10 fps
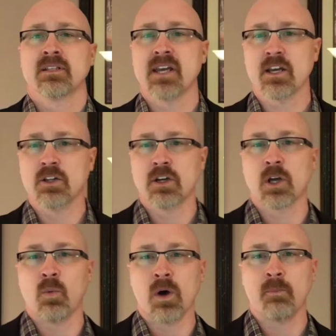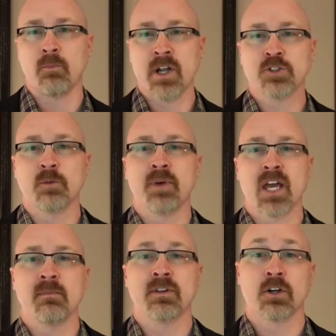Take a look at what rental
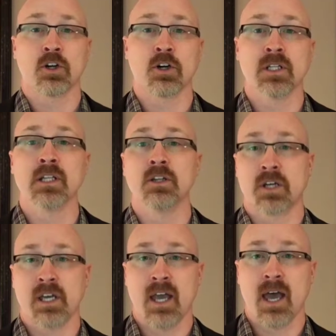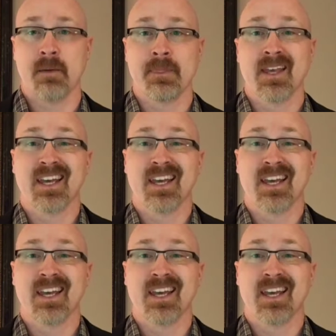payment they're currently looking at